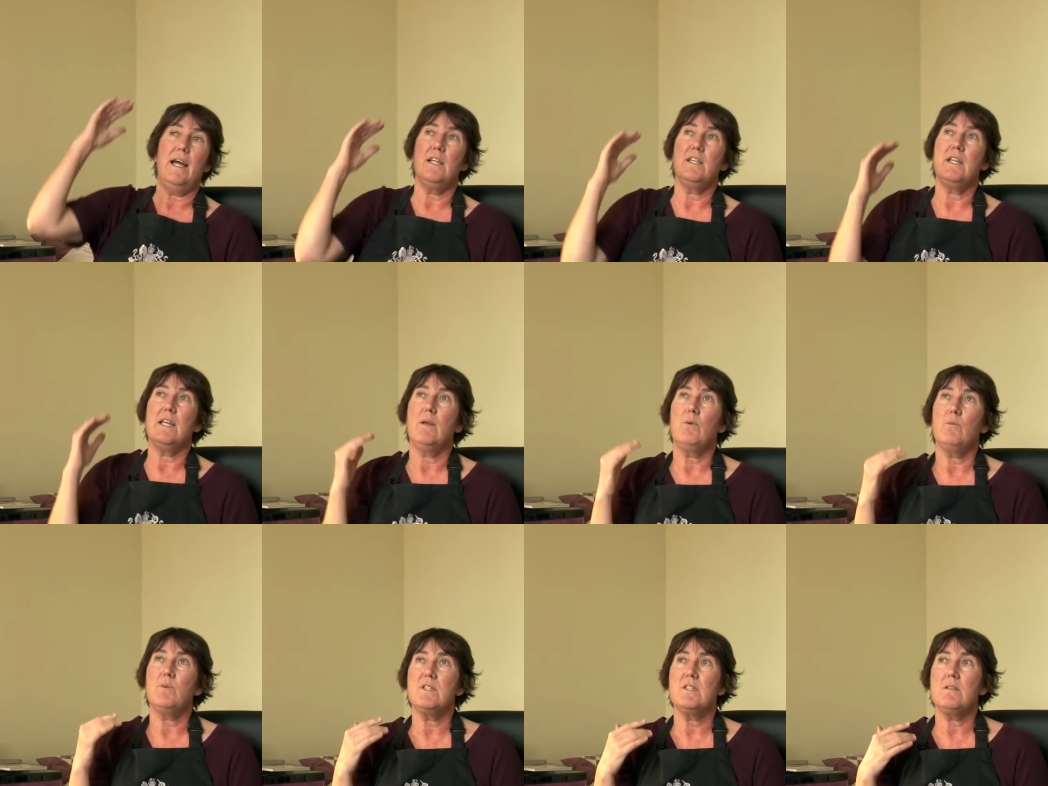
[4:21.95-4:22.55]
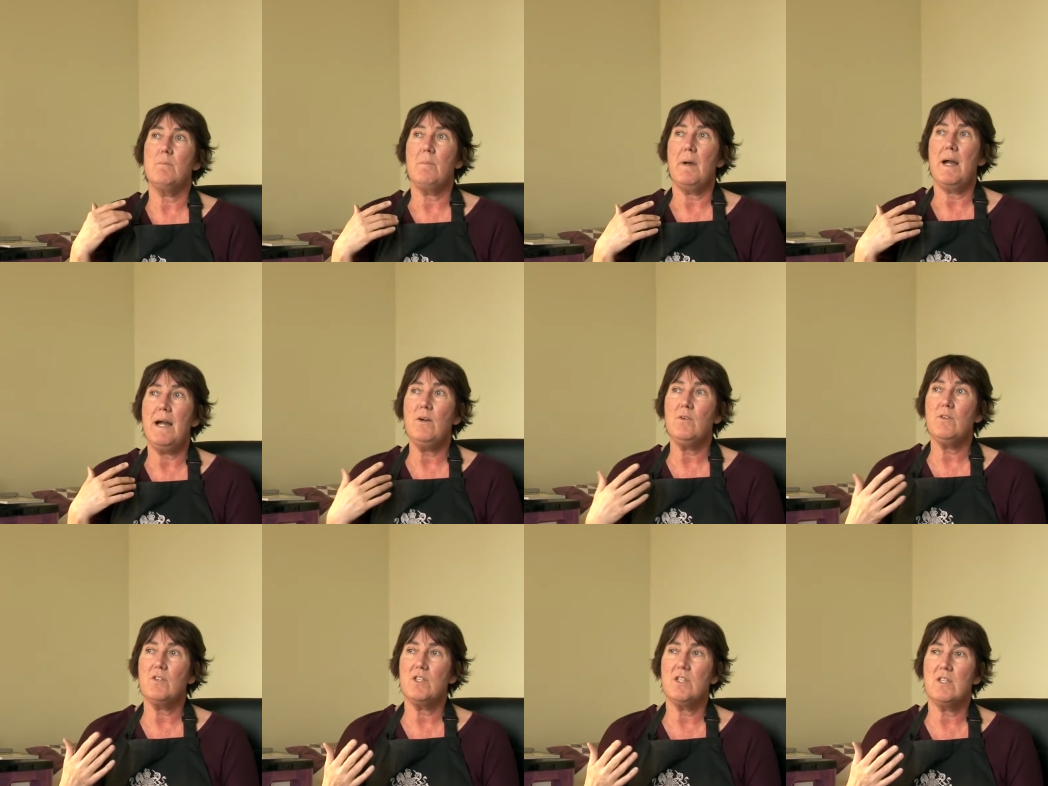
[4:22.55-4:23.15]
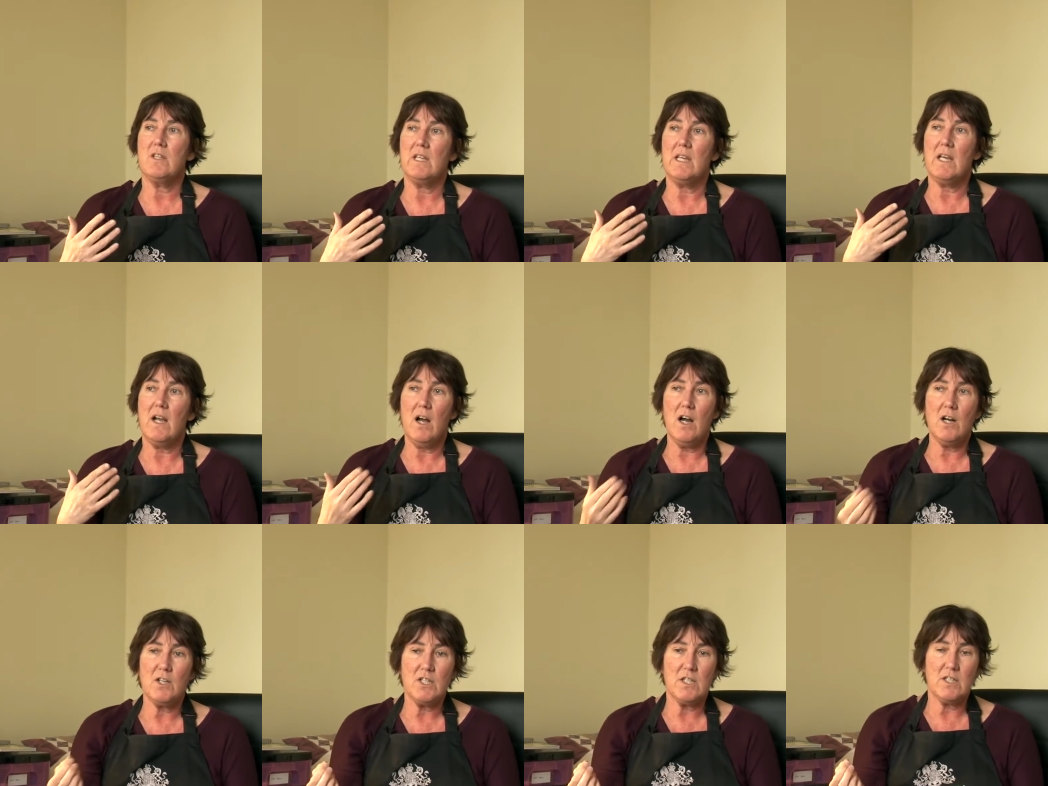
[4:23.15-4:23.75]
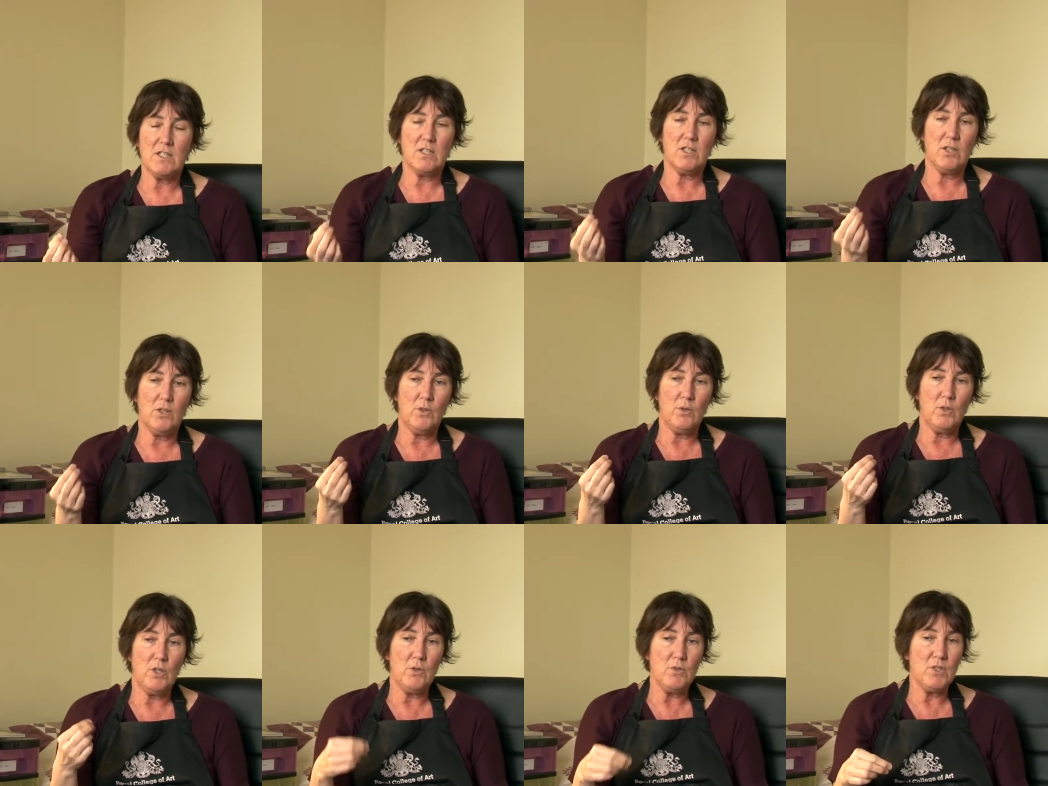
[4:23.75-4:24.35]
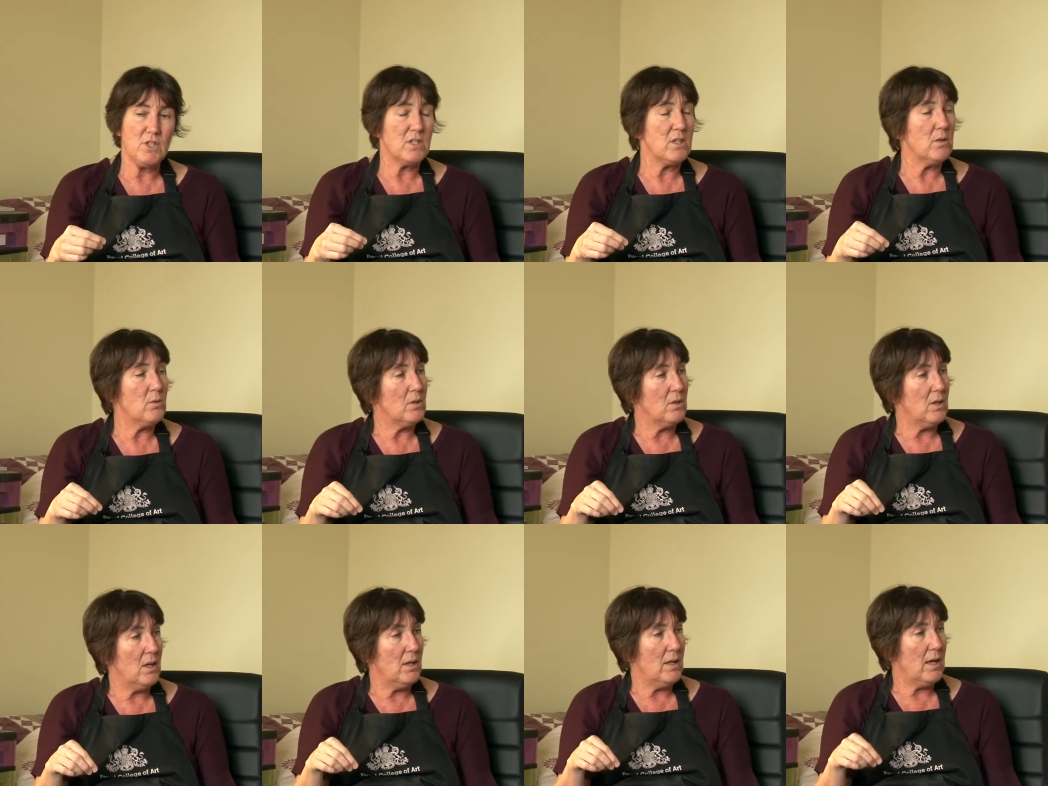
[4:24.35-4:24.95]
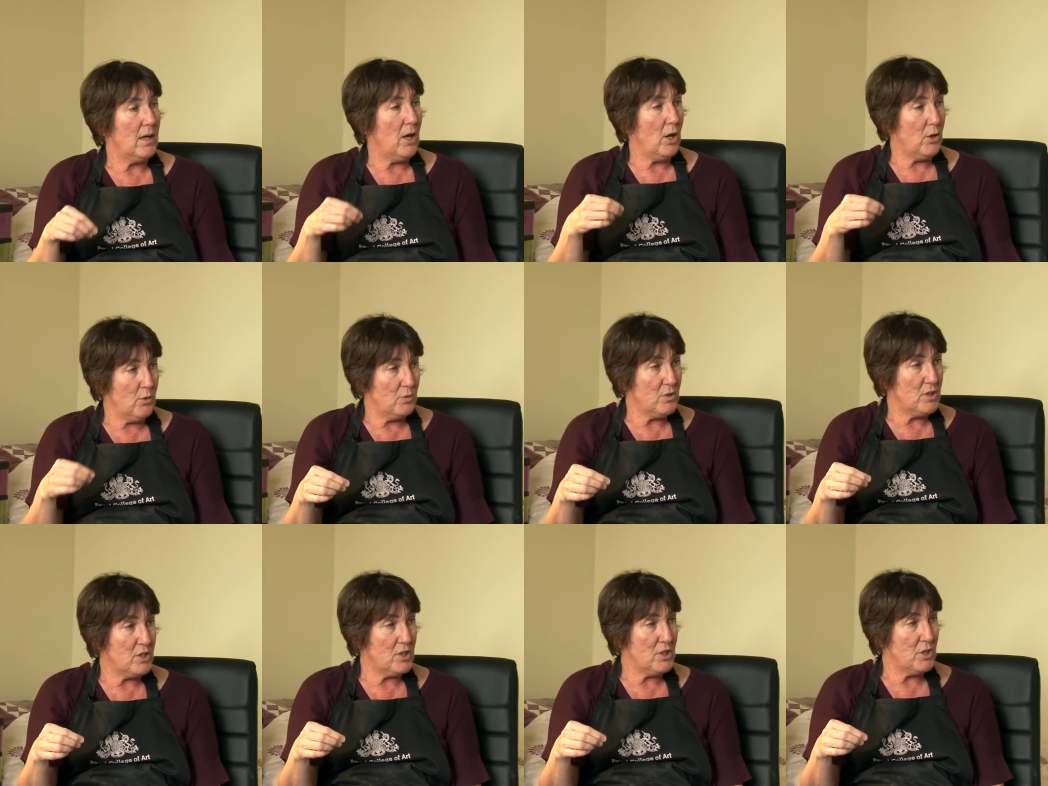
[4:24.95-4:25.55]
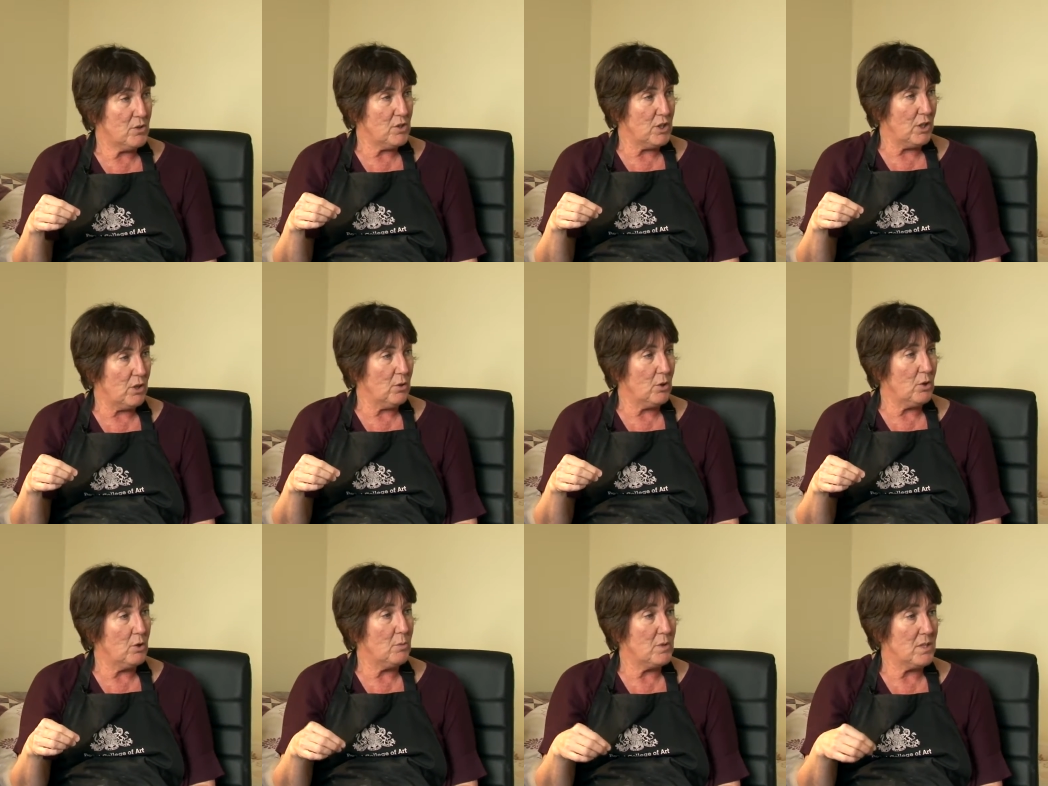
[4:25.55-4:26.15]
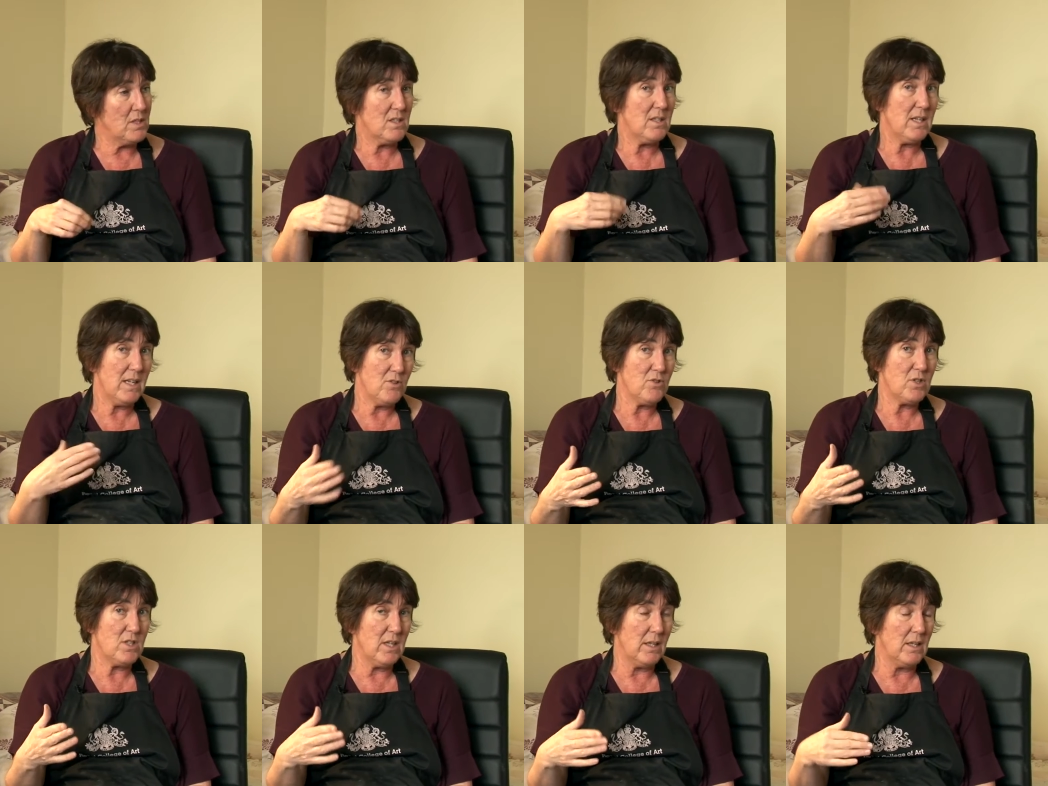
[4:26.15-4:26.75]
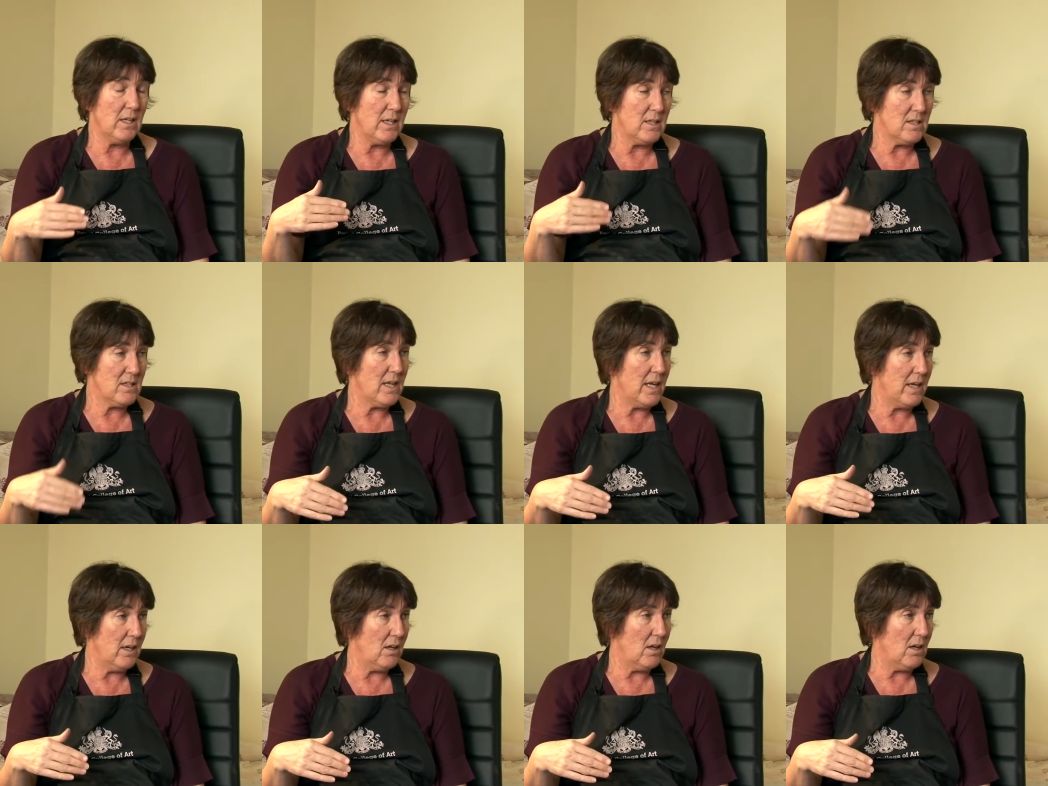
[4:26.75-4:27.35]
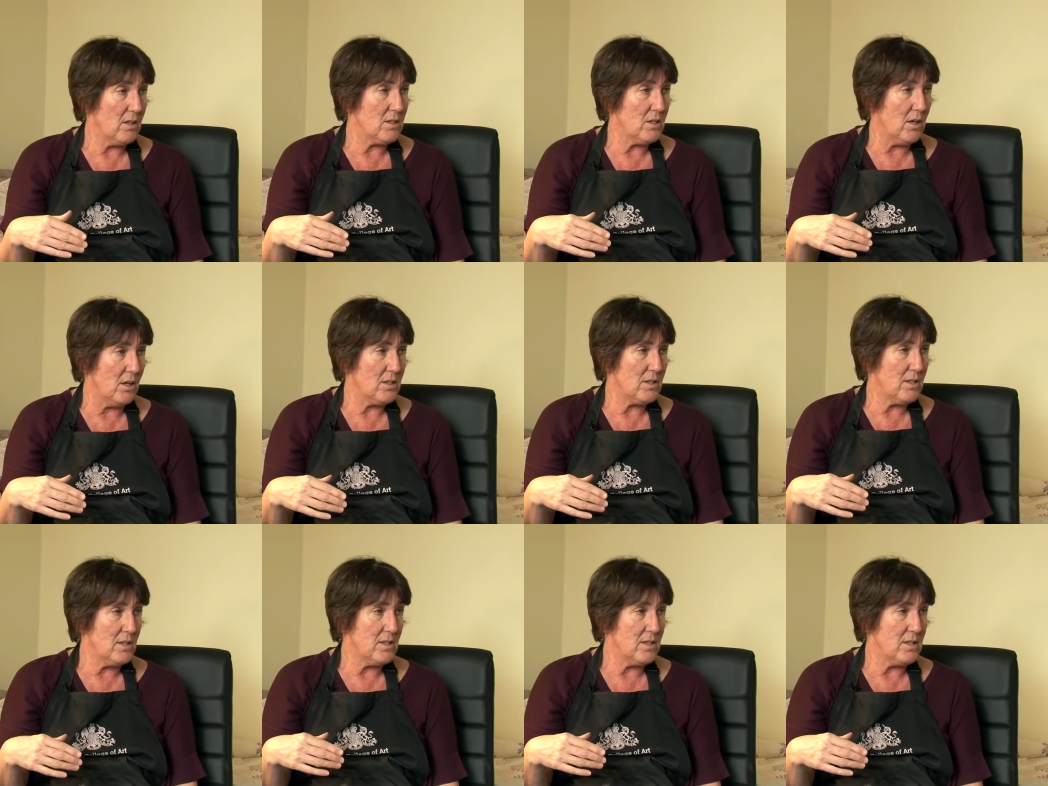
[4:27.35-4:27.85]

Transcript: And it was about the artist who used to own the studio, who was, interestingly, a stained glass